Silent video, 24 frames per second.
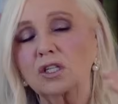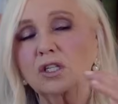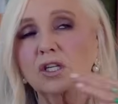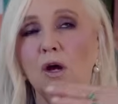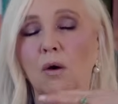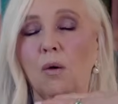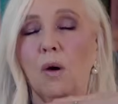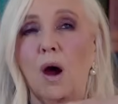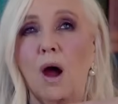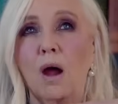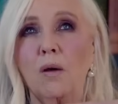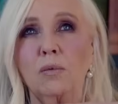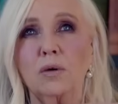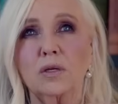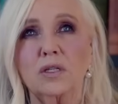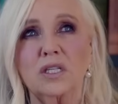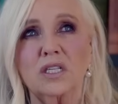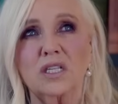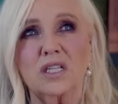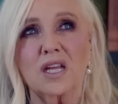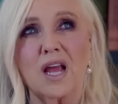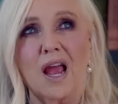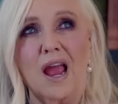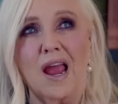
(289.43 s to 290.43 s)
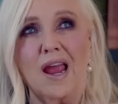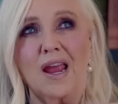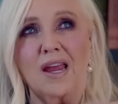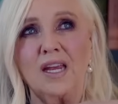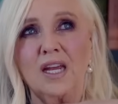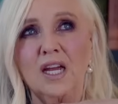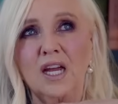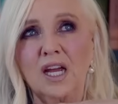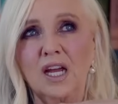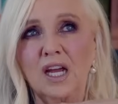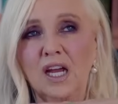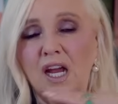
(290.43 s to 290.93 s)
So I would say,
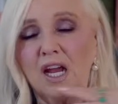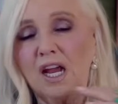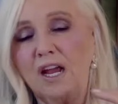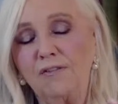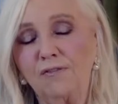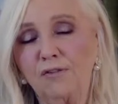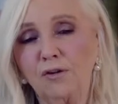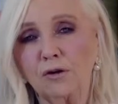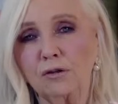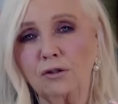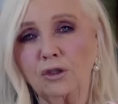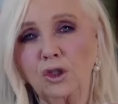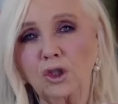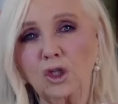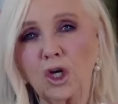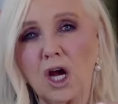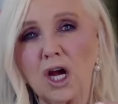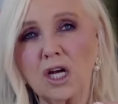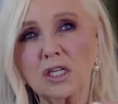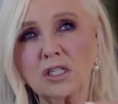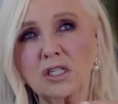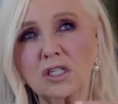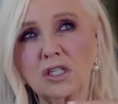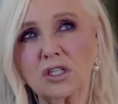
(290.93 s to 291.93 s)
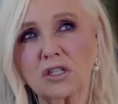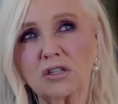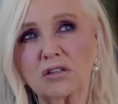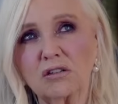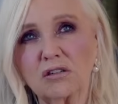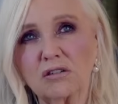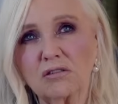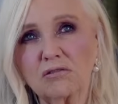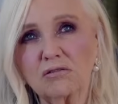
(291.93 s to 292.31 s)
if you're just